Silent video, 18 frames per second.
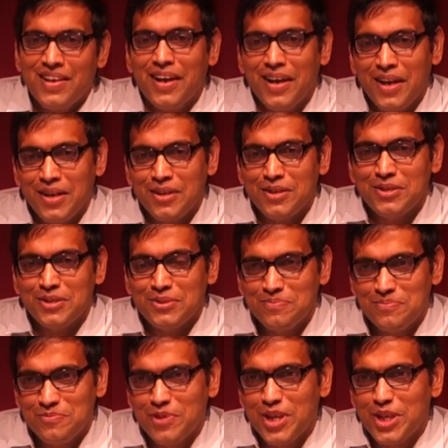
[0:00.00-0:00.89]
and
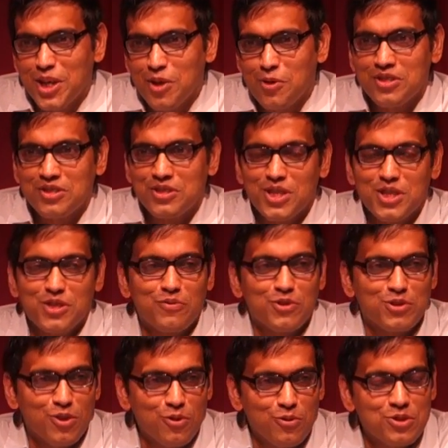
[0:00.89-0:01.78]
went out in search
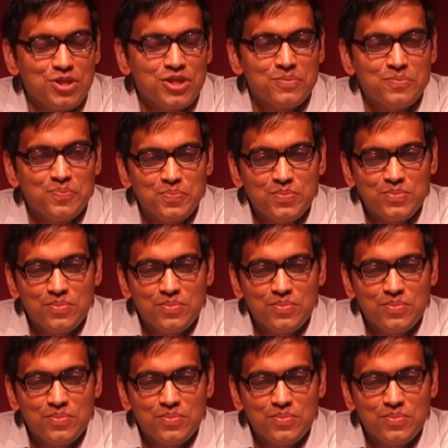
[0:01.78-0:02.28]
of a solution.